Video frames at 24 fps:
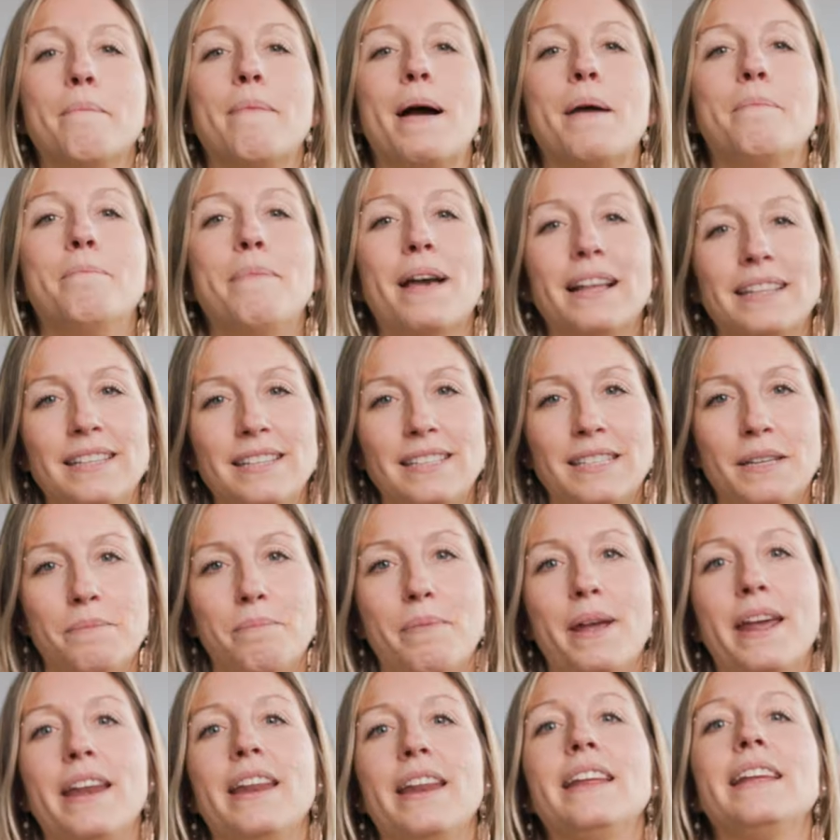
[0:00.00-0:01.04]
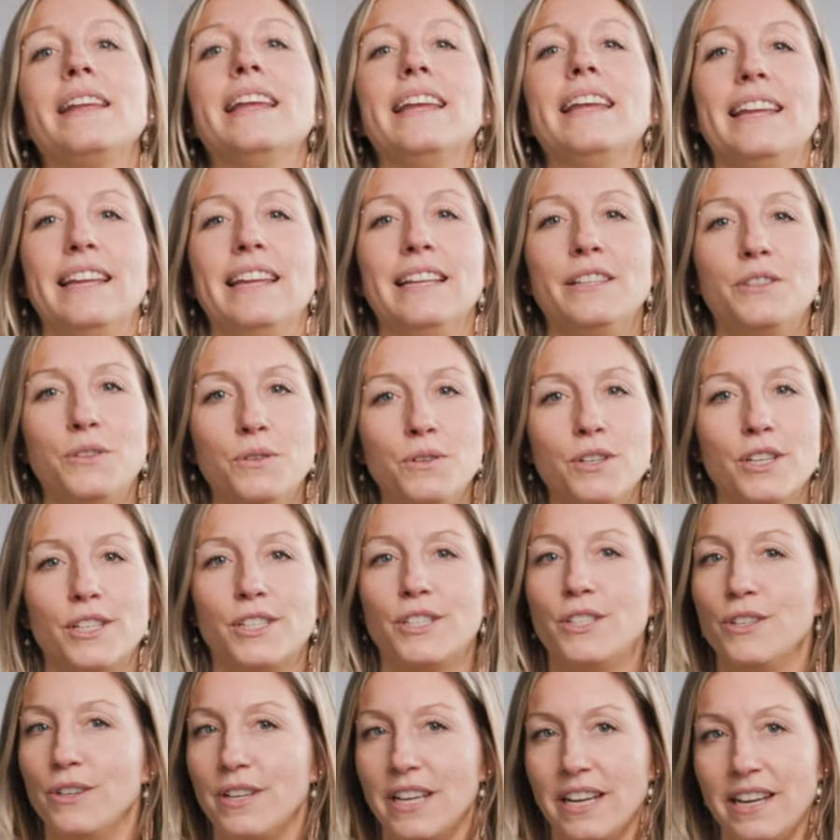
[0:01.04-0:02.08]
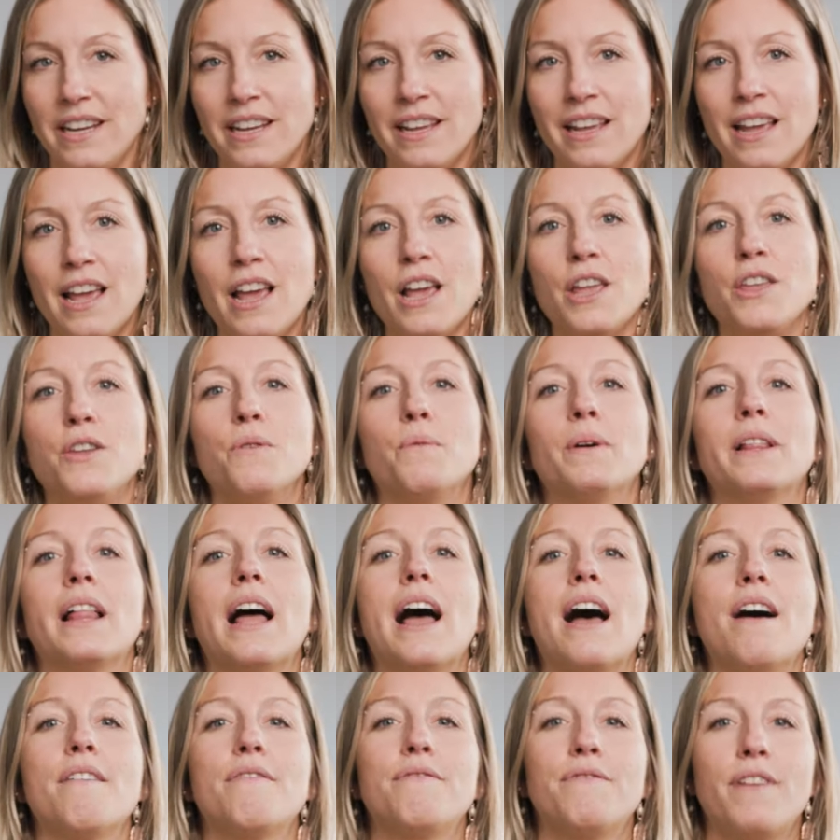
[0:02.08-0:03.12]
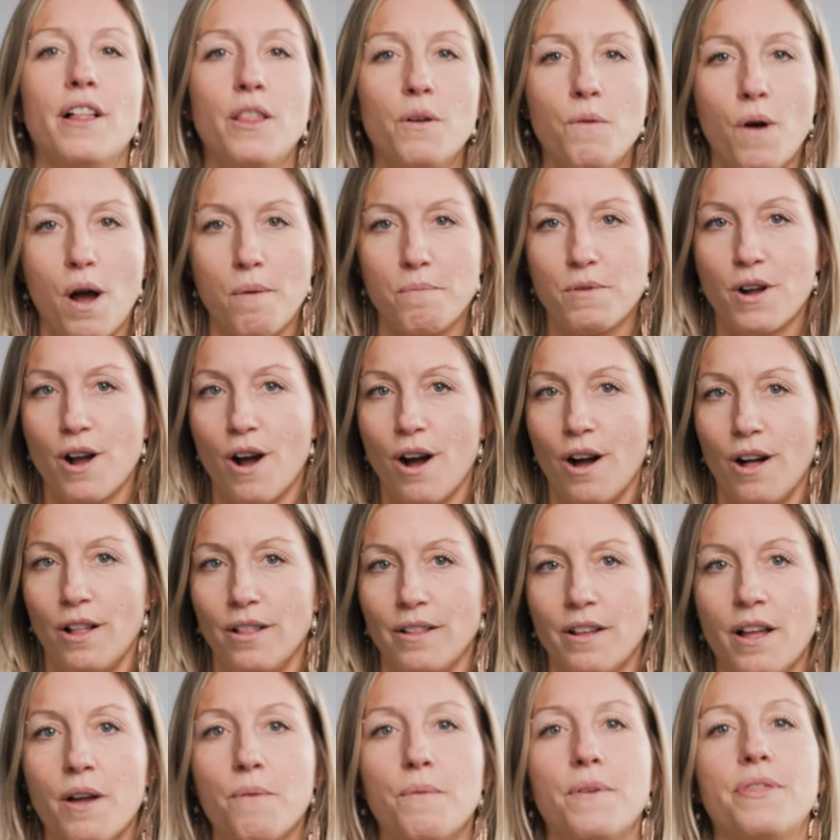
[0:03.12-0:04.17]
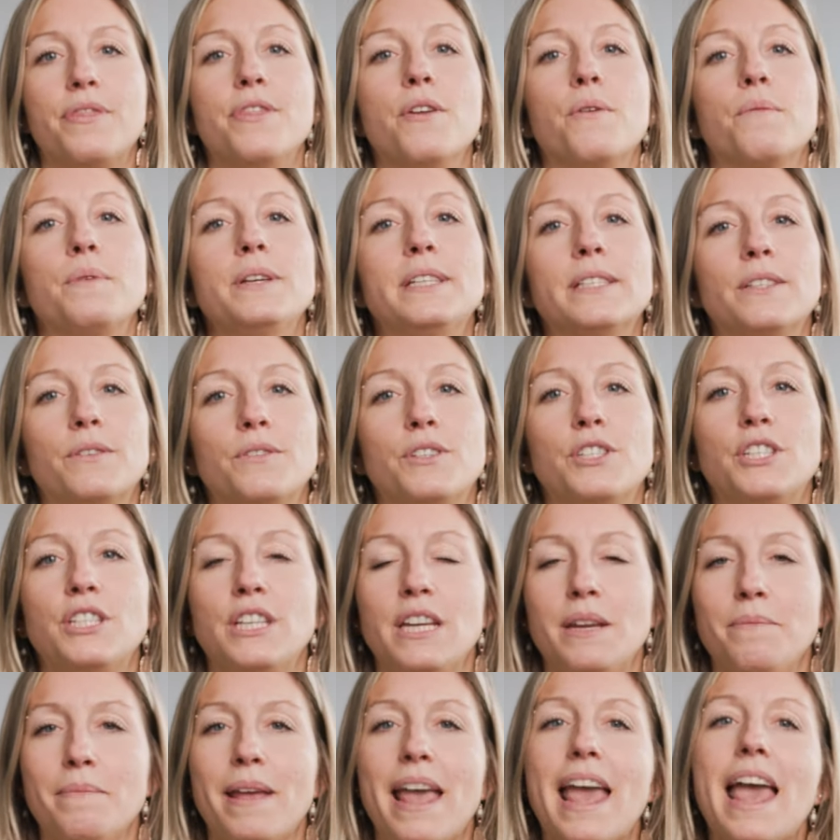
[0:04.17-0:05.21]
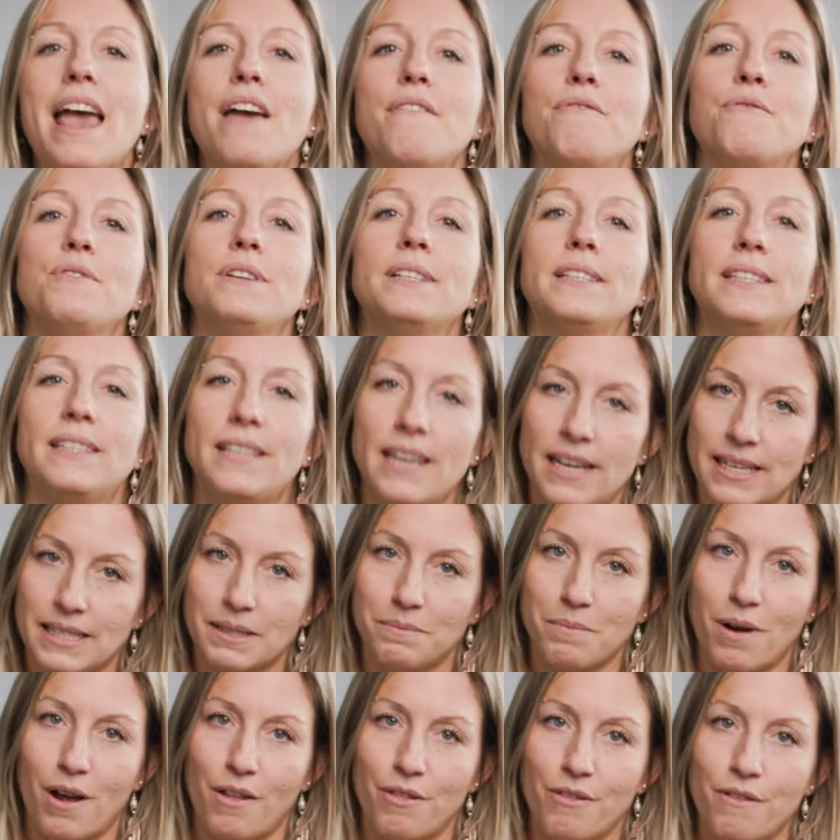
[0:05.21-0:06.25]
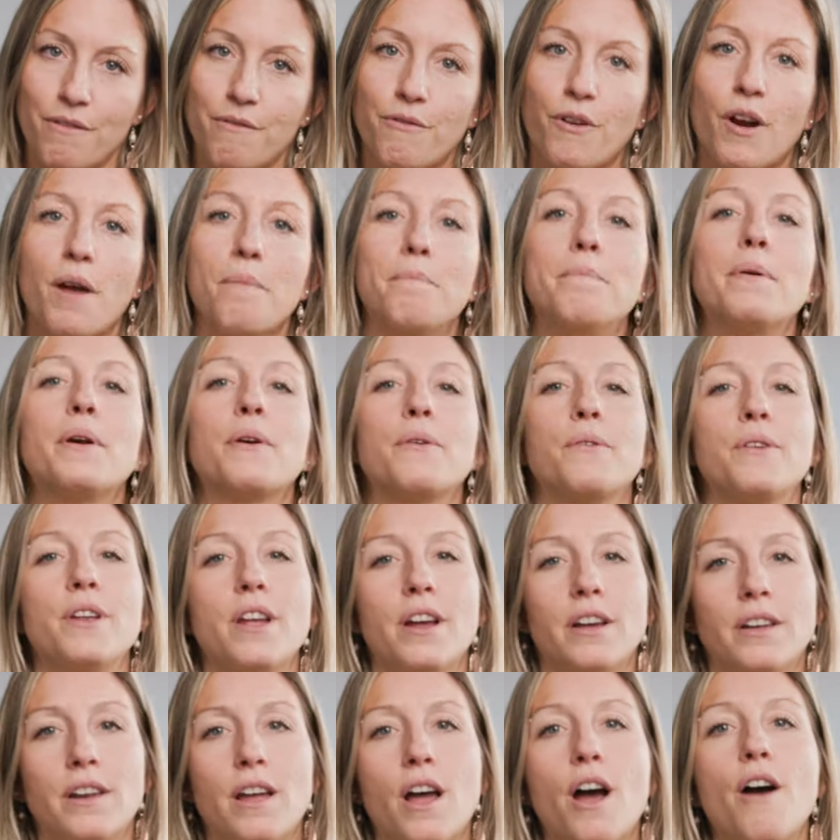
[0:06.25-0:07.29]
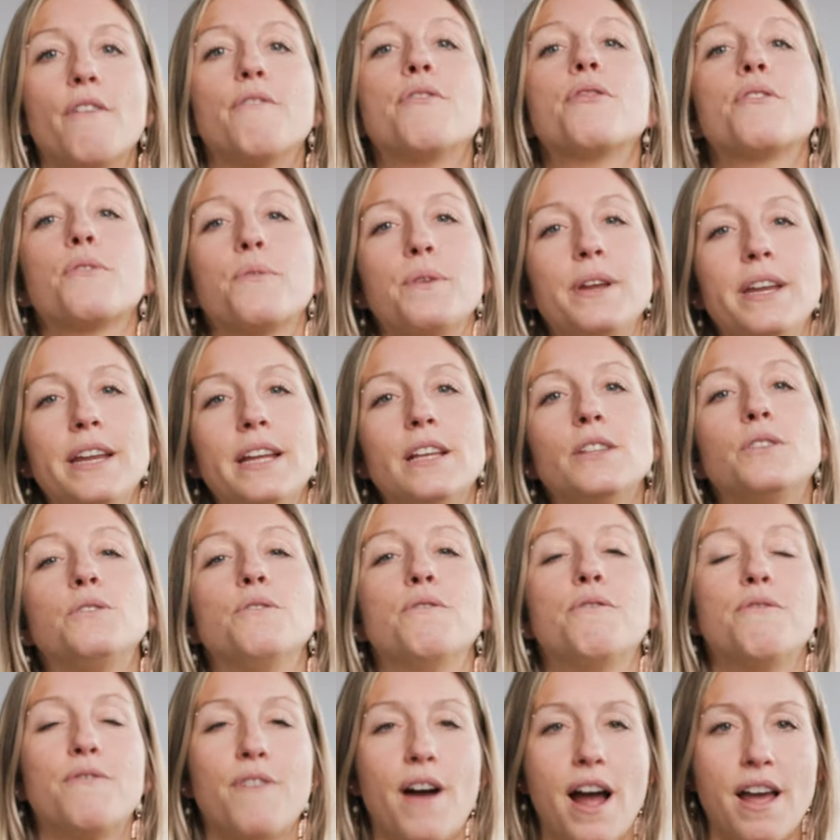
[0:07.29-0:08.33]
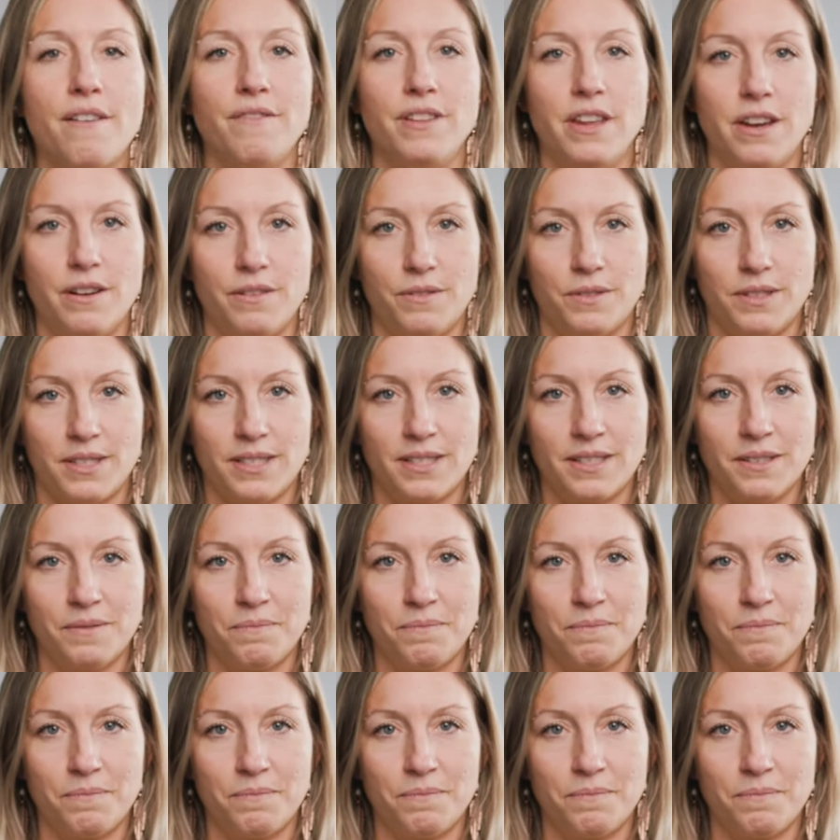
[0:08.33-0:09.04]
By participating into the study, you will have follow-up call with the research team every 6 months for a period of 3 to 5 years.